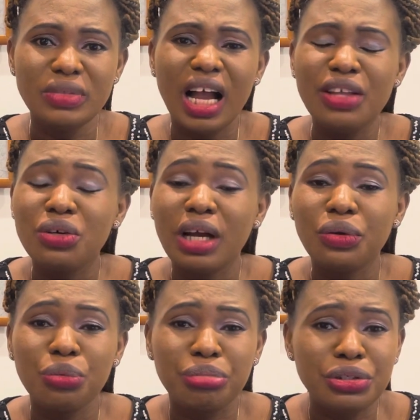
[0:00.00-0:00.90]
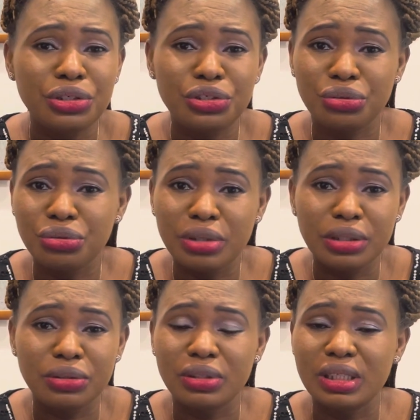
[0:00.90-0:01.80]
And you cannot bring these children
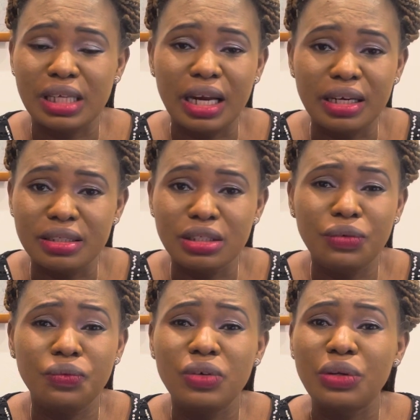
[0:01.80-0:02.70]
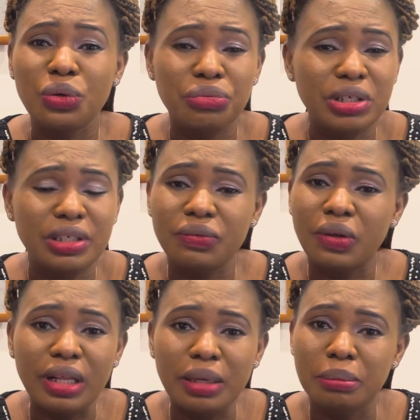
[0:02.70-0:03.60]
to this earth if you are not ready for
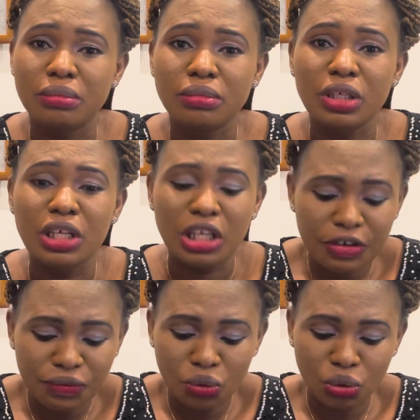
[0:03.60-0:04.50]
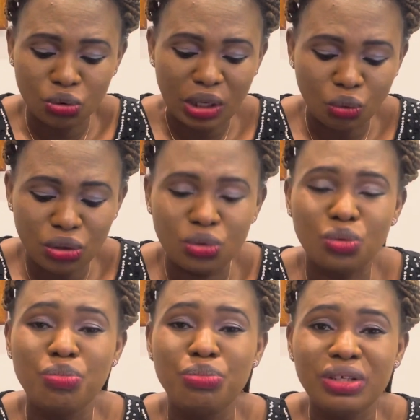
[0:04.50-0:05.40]
them. If not, you are going to
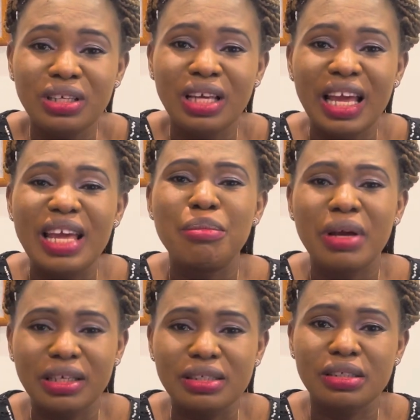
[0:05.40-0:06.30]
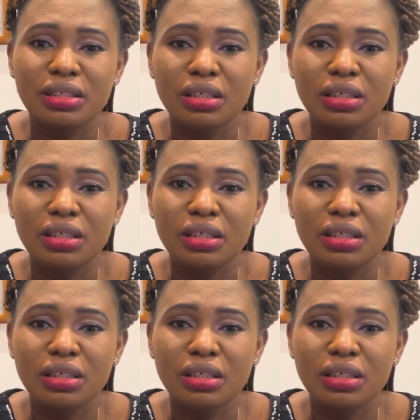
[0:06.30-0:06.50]
be a mess.